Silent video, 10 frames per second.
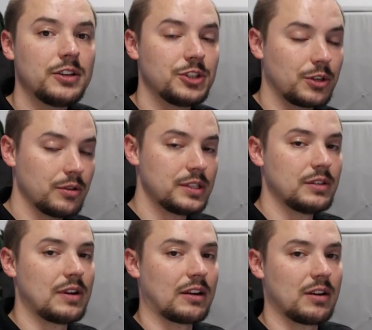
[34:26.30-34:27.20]
Jacuzzi
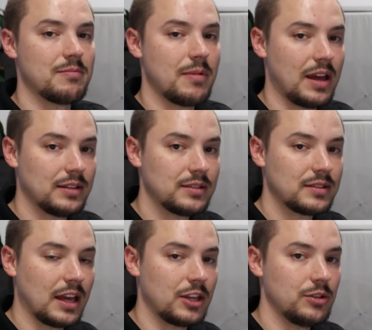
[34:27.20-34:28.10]
recommends
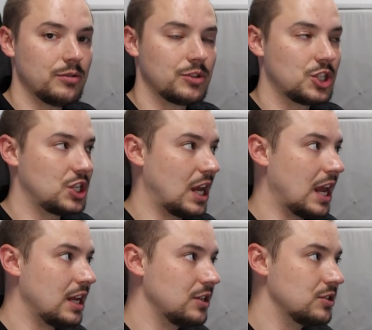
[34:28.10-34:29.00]
that you
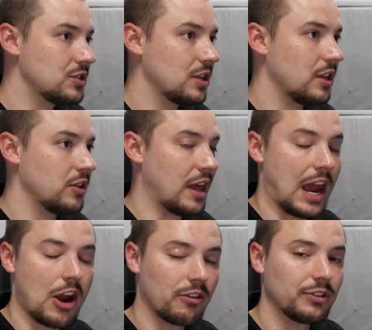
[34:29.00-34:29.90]
change the
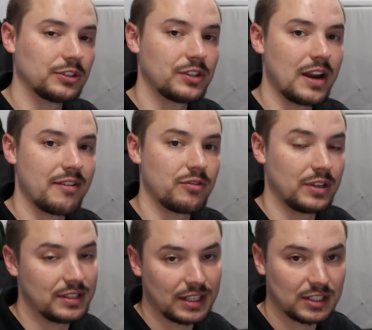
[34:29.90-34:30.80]
air filter every
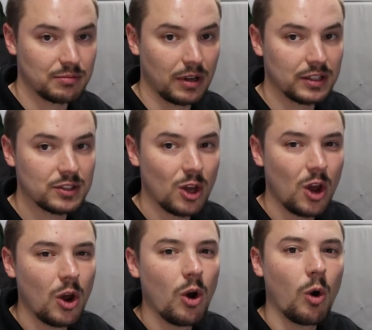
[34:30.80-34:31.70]
6 months,
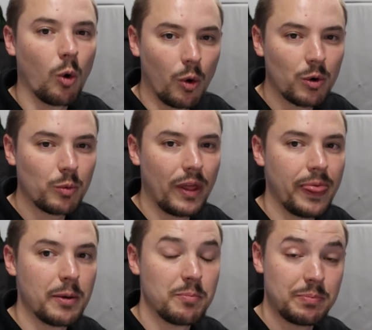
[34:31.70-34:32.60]
or when
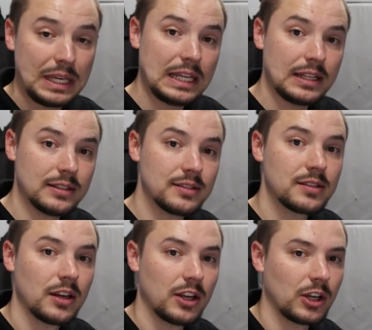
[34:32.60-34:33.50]
the beads
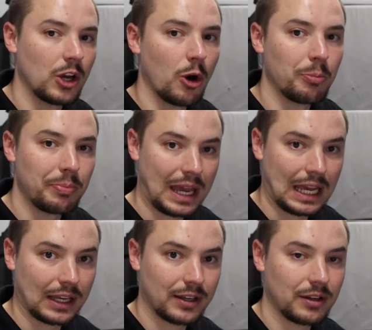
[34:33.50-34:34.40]
go
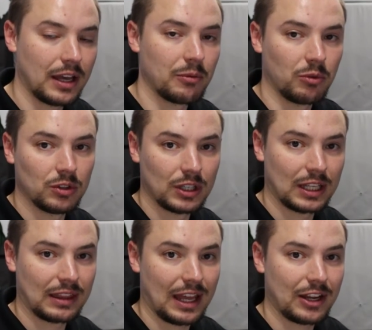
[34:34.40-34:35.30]
pink, and we'll look
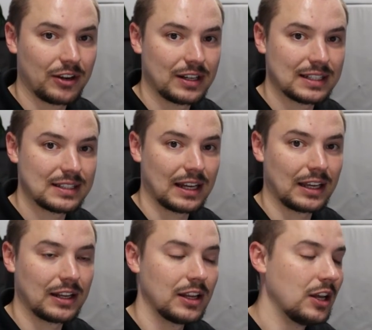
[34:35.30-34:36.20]
at that here in a second.